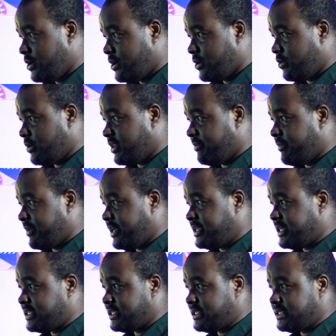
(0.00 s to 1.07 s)
with a
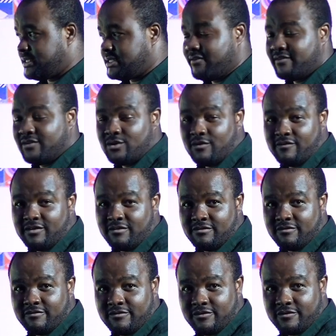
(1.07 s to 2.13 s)
major 7 of the
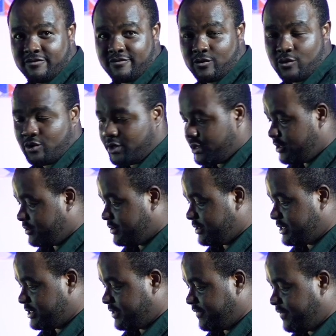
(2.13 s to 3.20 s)
4.
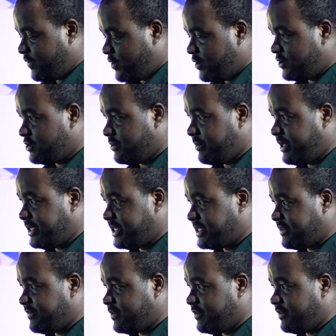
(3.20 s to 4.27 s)
This is the 4, so major
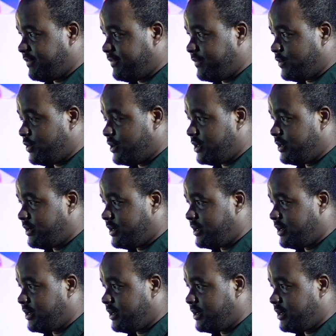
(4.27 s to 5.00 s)
7 of the 4,